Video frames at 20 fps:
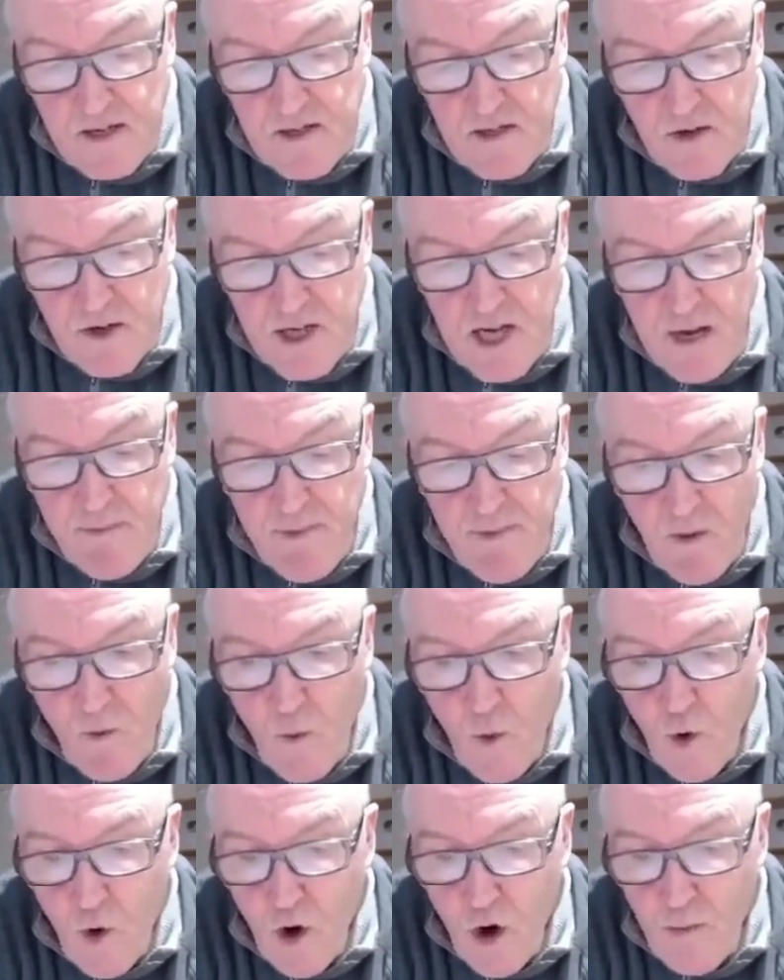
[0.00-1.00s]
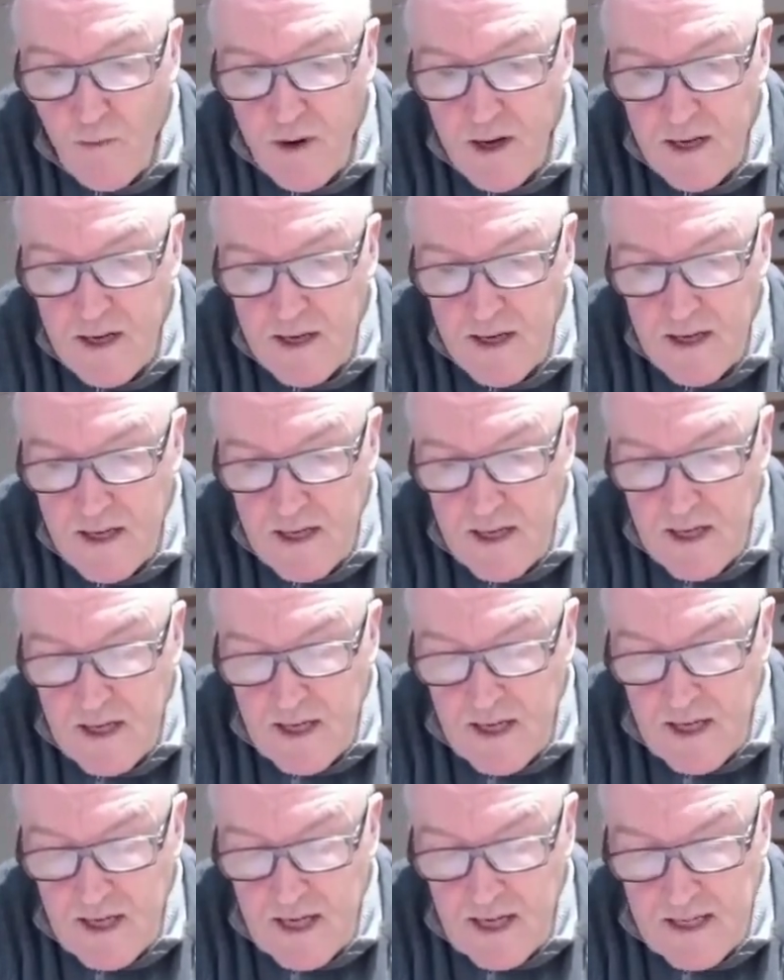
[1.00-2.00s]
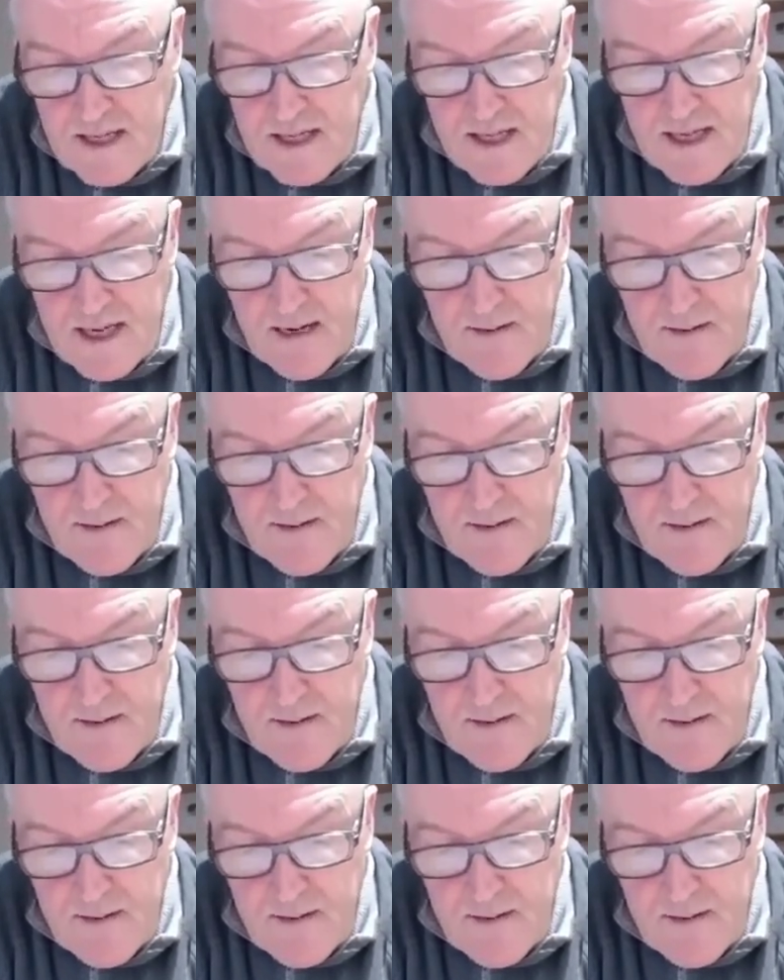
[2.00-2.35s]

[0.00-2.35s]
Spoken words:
So keeping warm and